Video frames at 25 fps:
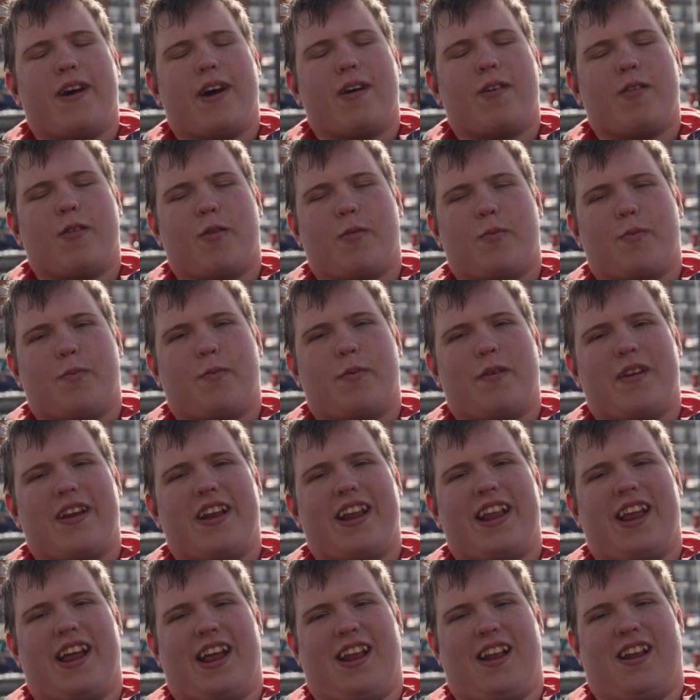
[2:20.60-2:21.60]
that was
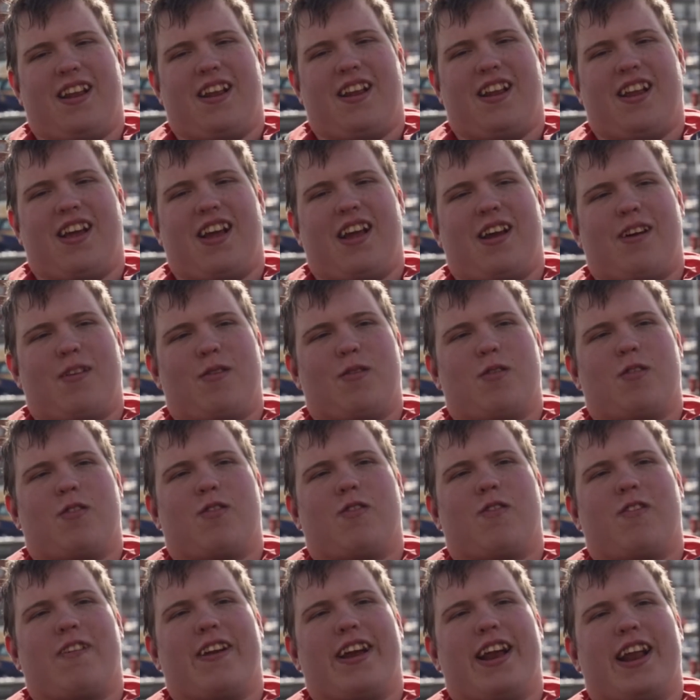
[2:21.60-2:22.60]
brilliant. It was
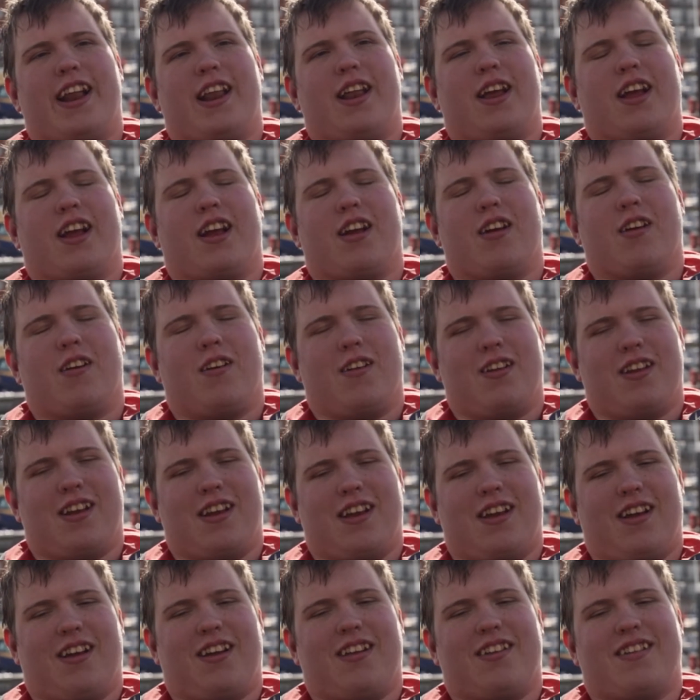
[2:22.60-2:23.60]
really good.
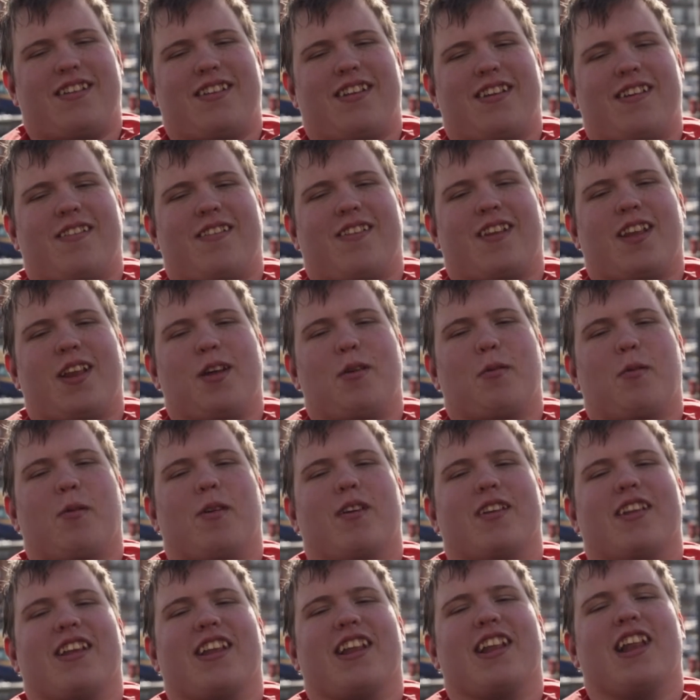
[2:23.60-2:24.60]
It seriously
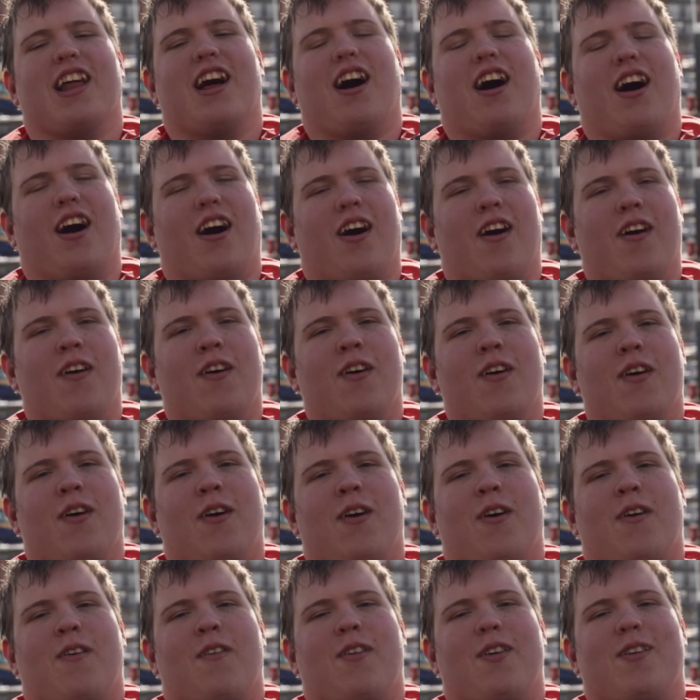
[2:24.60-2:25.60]
was a laugh.
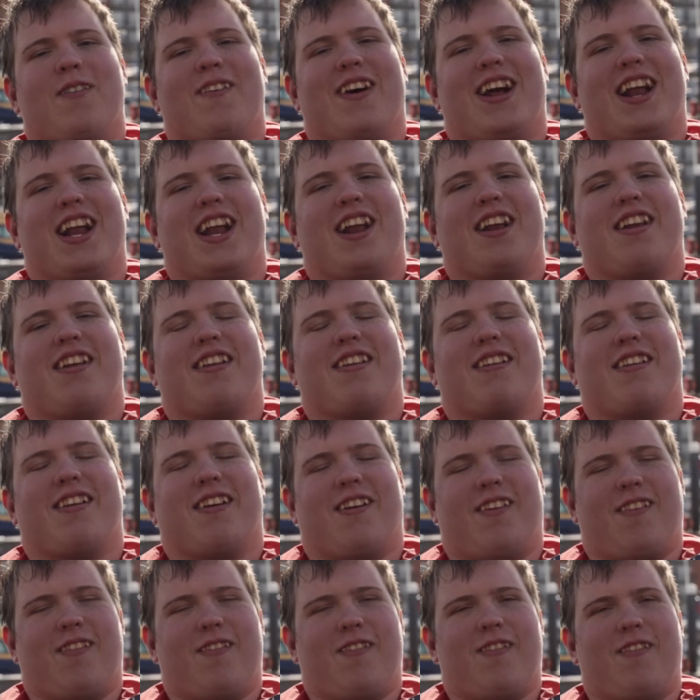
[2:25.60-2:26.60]
We managed
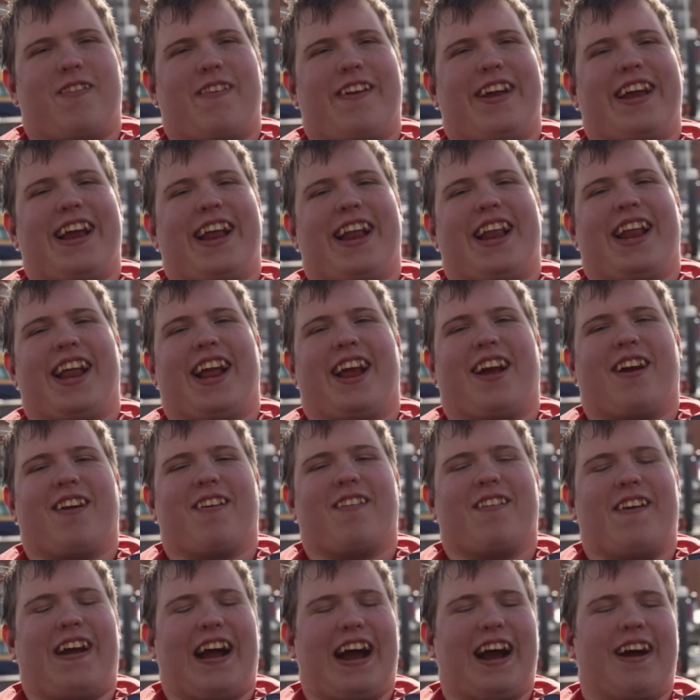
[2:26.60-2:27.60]
to really
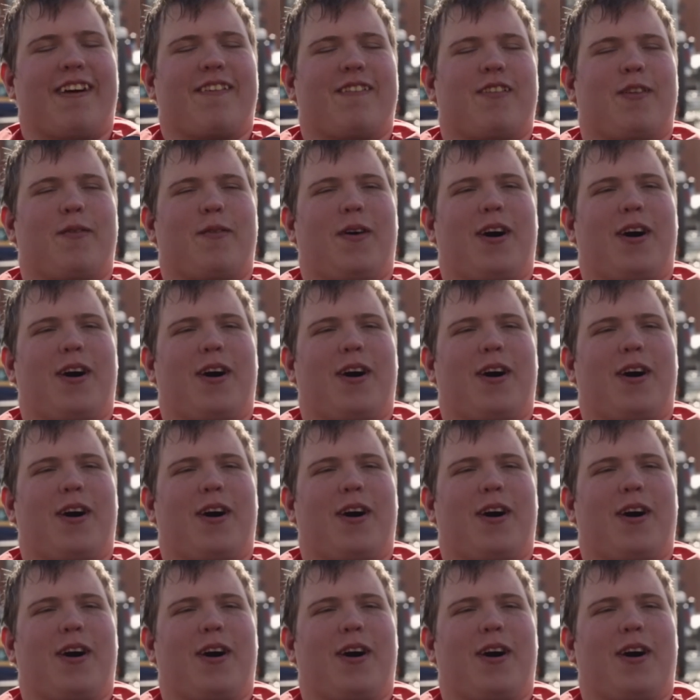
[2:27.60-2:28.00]
crank the